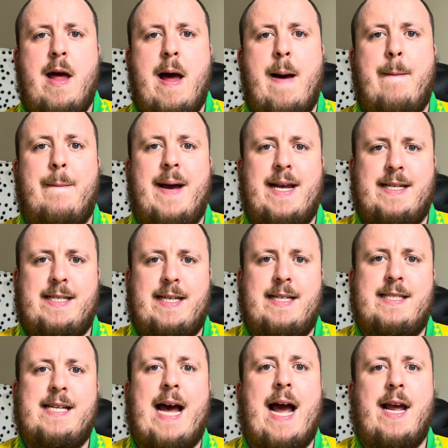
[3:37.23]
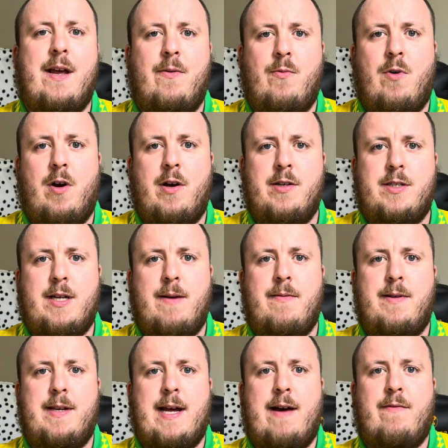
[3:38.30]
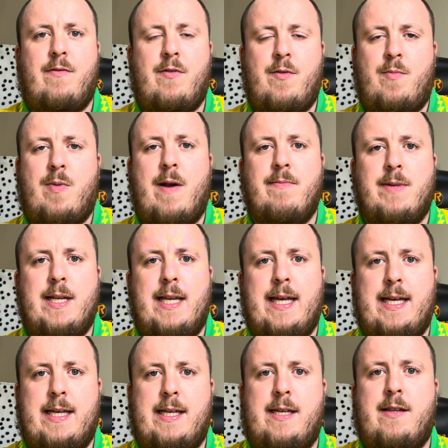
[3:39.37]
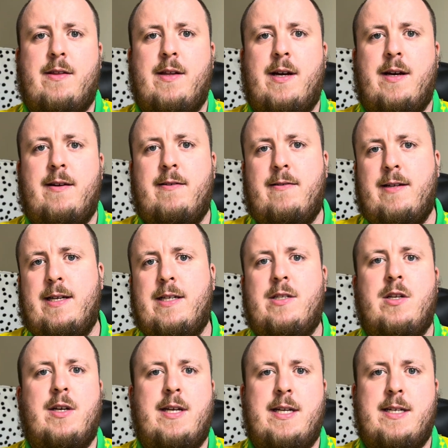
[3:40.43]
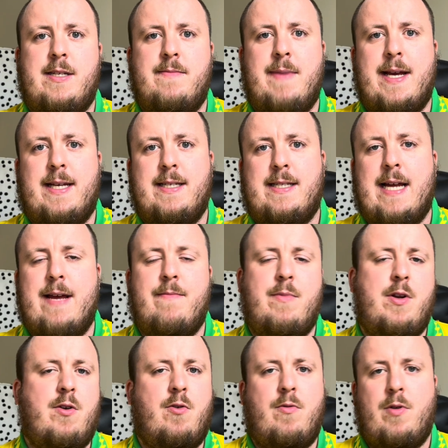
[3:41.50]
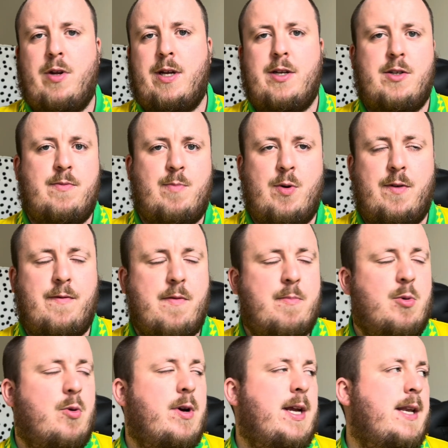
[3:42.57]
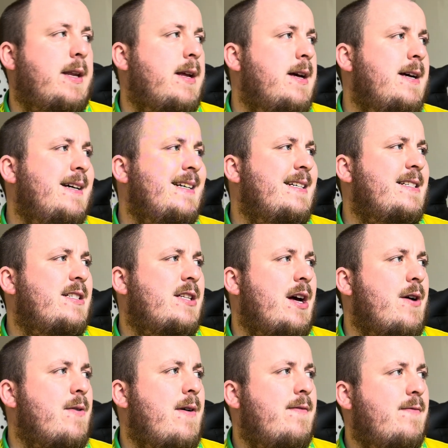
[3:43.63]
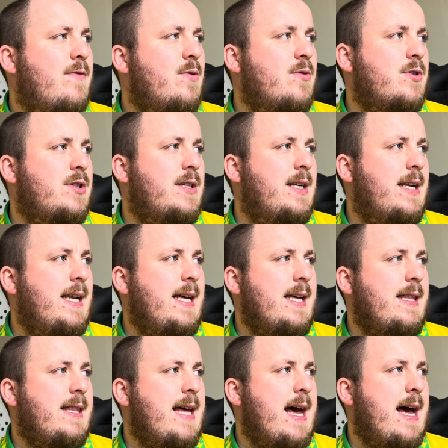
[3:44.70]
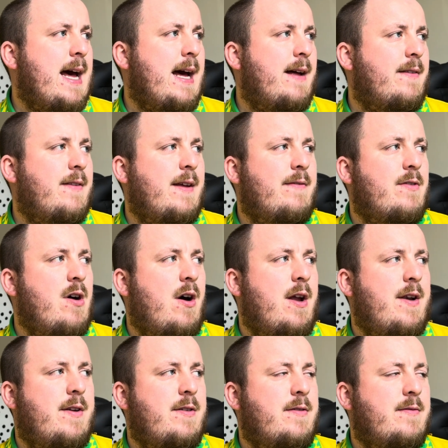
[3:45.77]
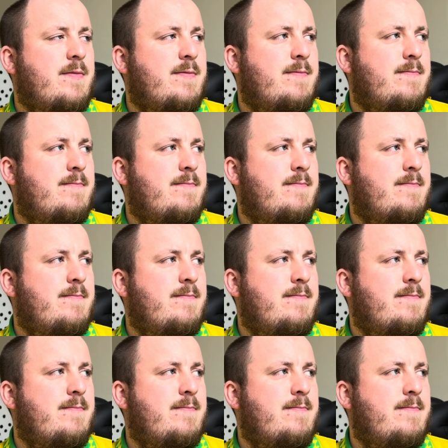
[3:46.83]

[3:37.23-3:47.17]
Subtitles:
amazing attacking wise coming down from the Premier League that is looking to make a statement or looking to prove a point. So unfortunately they've kind of